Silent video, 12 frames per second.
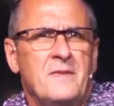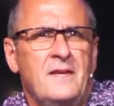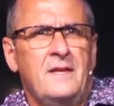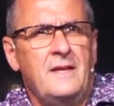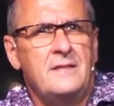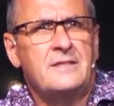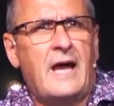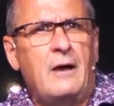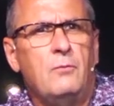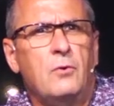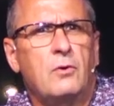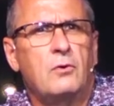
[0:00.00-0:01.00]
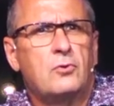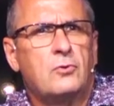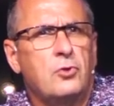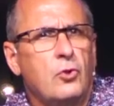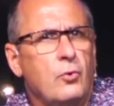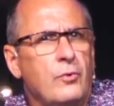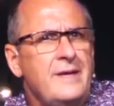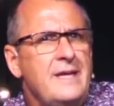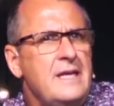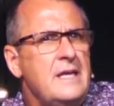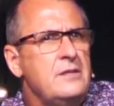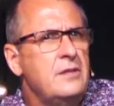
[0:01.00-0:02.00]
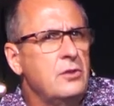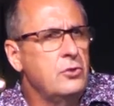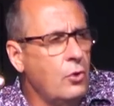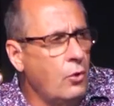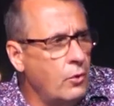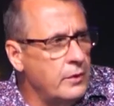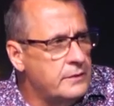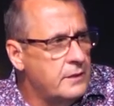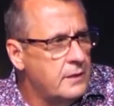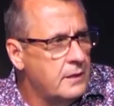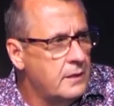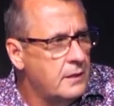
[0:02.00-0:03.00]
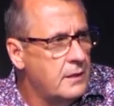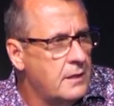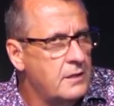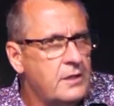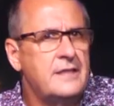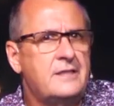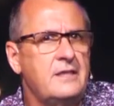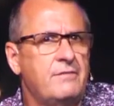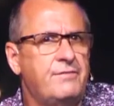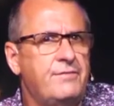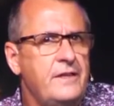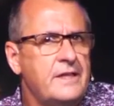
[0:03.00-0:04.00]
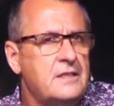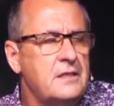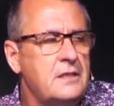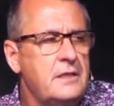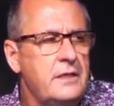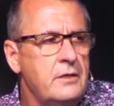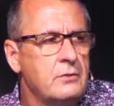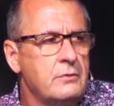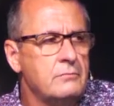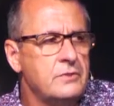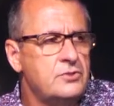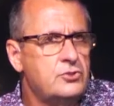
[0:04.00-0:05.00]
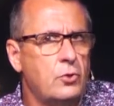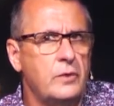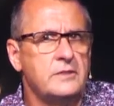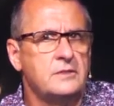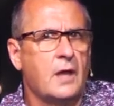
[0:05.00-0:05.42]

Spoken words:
He said, I will glory in the Lord. Let the afflicted hear and rejoice.